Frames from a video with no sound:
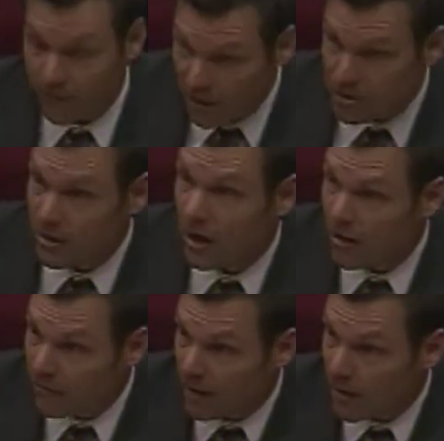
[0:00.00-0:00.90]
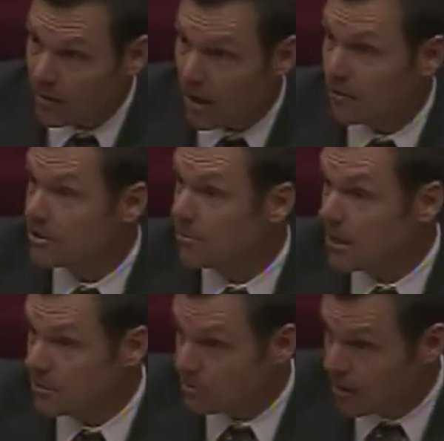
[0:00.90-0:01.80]
eventually are found, and
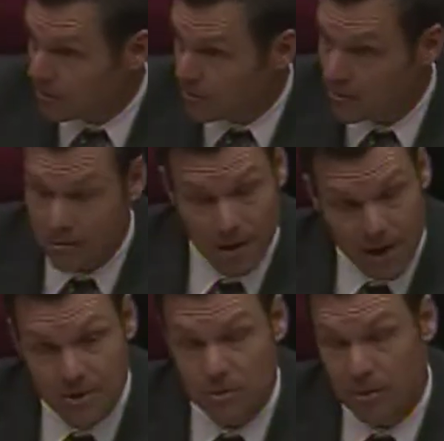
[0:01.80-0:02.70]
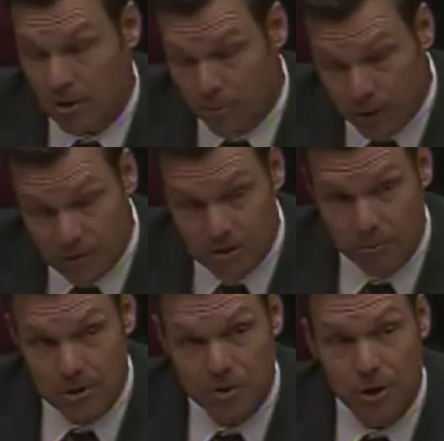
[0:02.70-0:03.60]
sometimes in cases in the
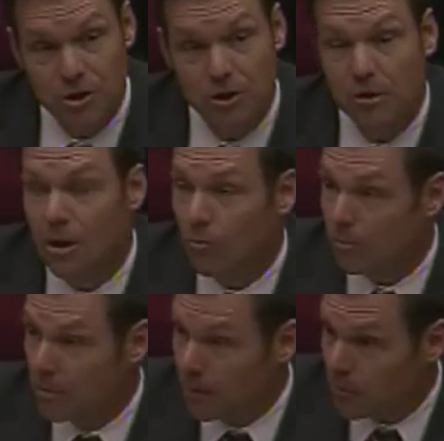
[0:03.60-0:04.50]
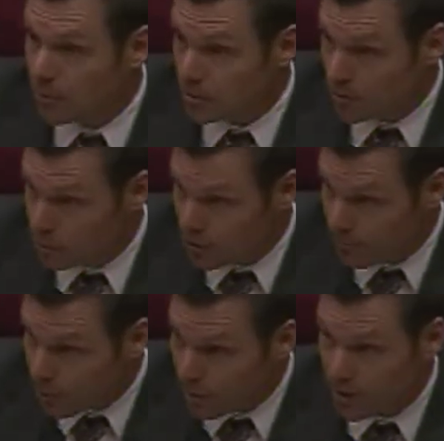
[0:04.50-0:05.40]
previous administration when people were
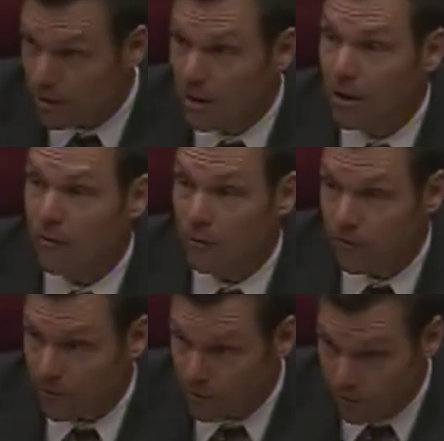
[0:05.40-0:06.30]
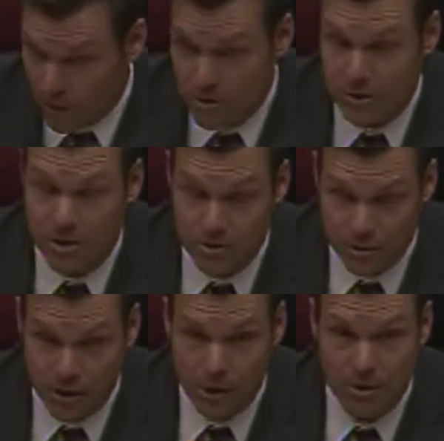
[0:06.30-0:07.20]
deported for falsely
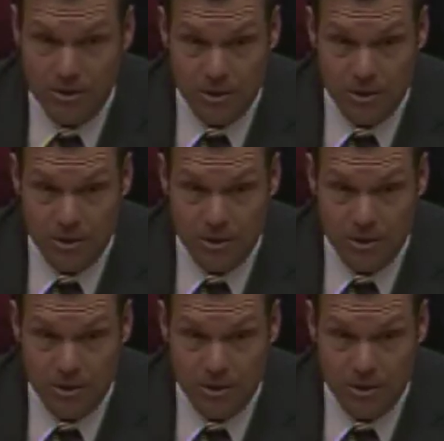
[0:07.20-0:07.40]
asserting U.S.